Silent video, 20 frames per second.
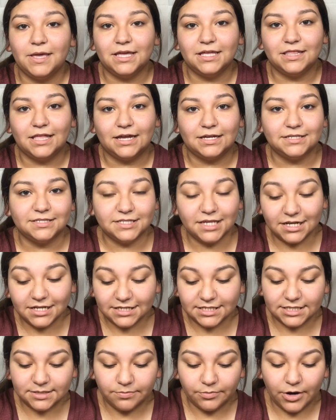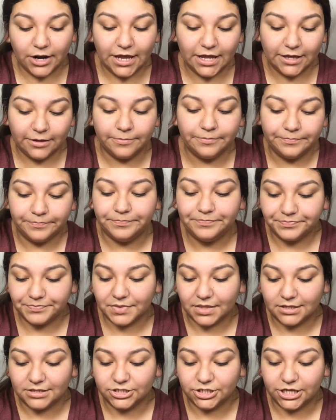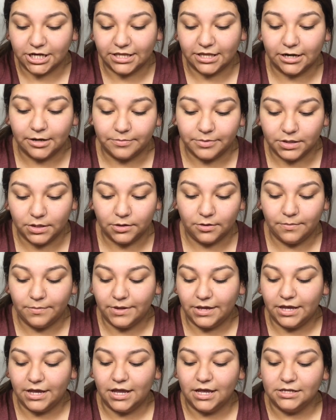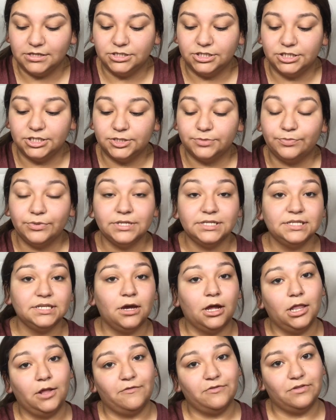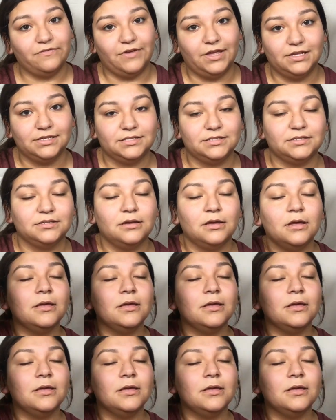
Make It Last setting spray, shake that up a little bit, and just spritz it all over the face.